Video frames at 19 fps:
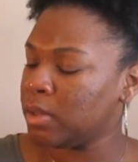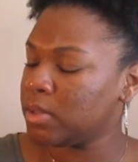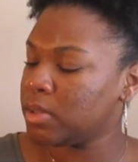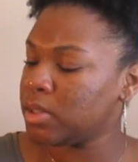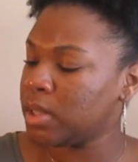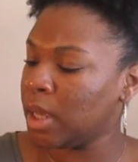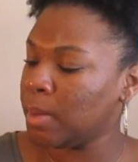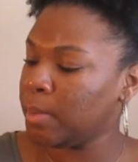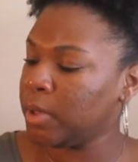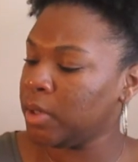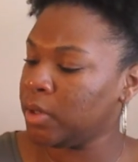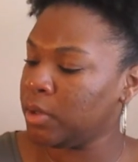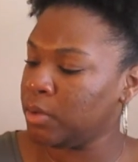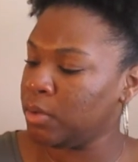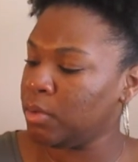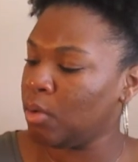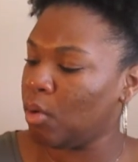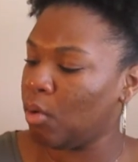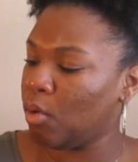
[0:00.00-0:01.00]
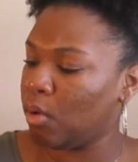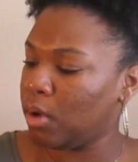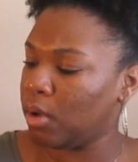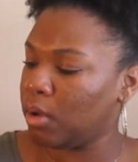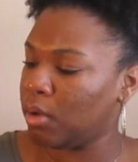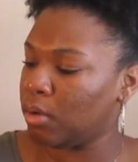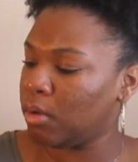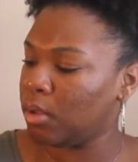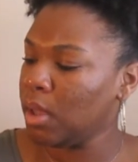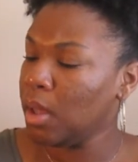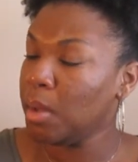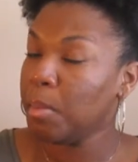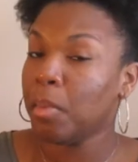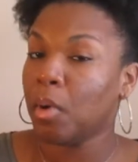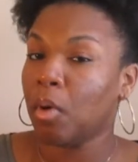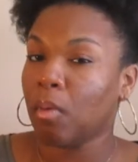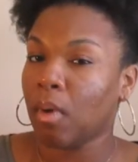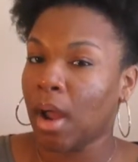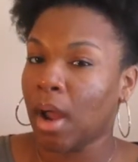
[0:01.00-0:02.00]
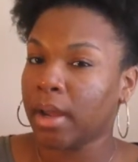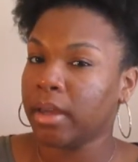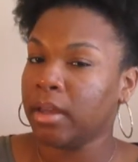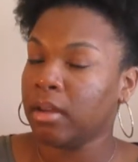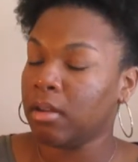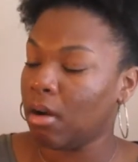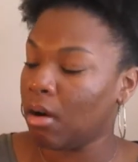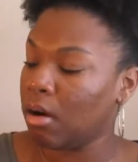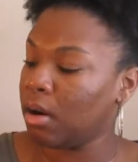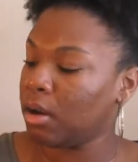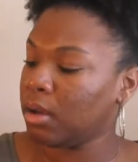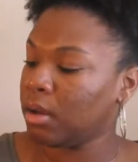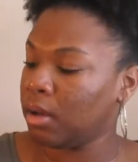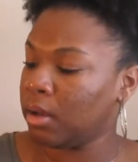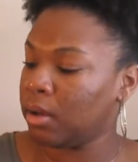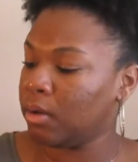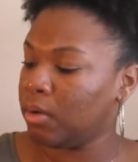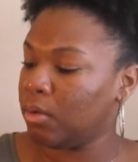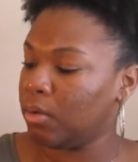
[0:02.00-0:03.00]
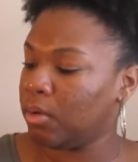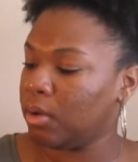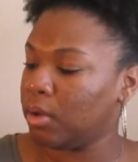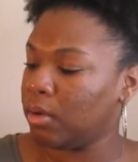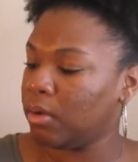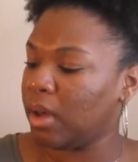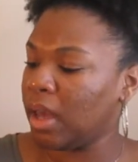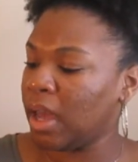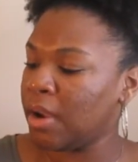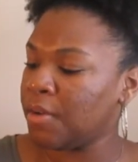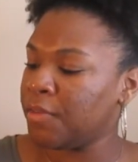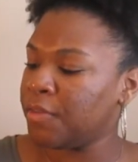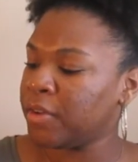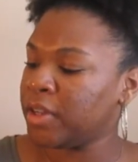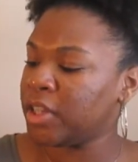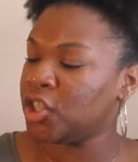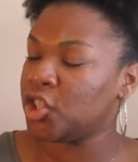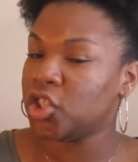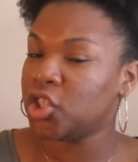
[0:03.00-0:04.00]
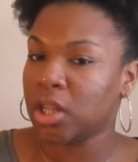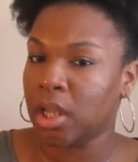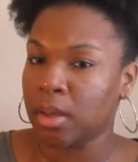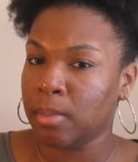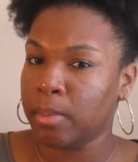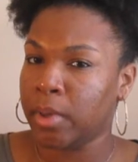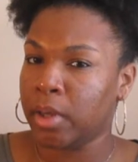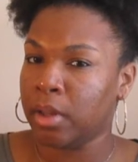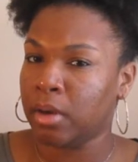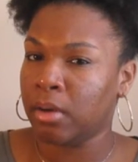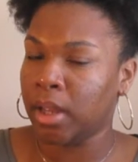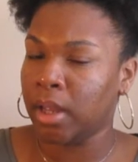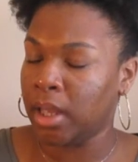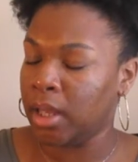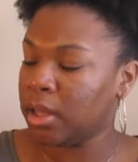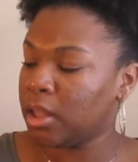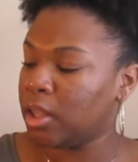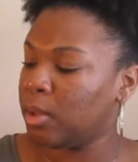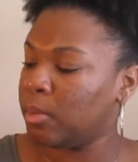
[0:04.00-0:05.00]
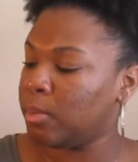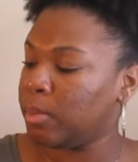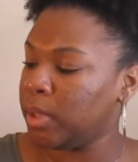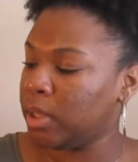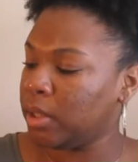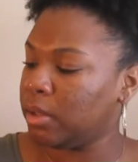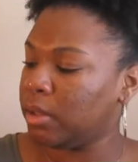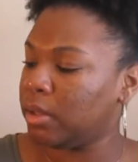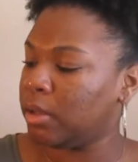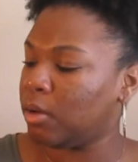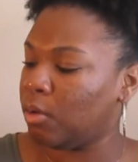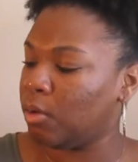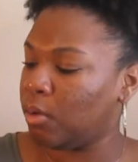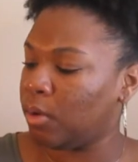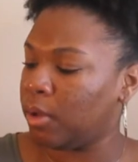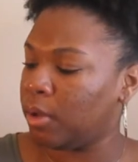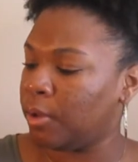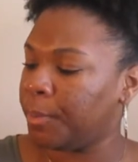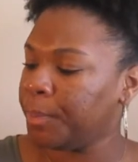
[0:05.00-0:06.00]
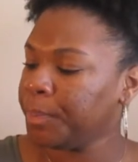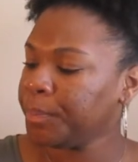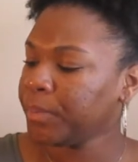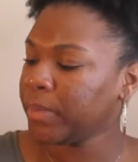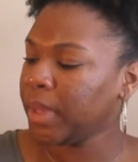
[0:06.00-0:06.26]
Tamanu oil, Moroccan argan oil, African shea butter, and camellia oil.